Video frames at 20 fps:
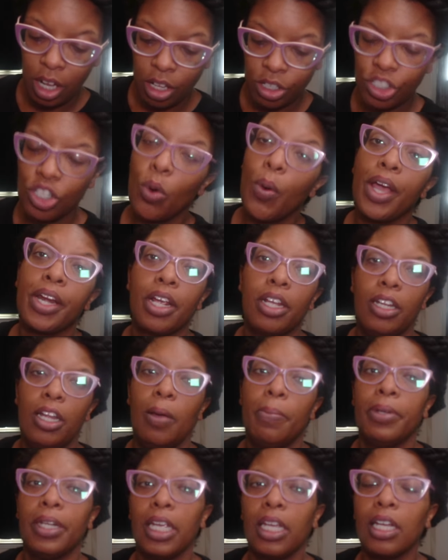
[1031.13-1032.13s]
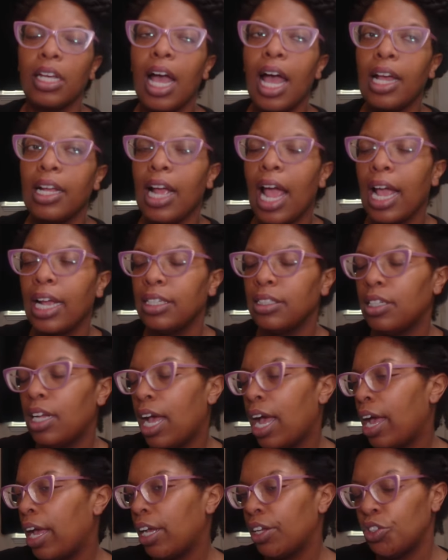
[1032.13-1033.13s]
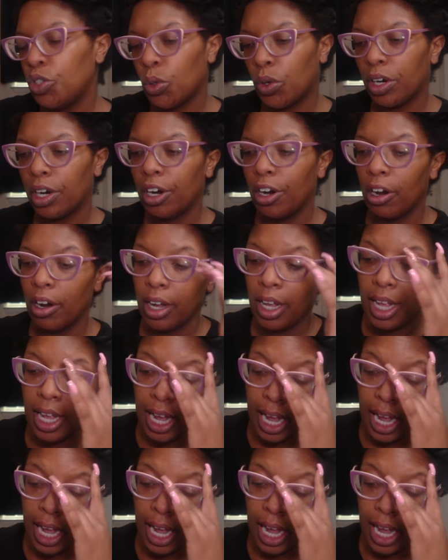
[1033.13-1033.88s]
Joanna Lumley. I, I, I adore her.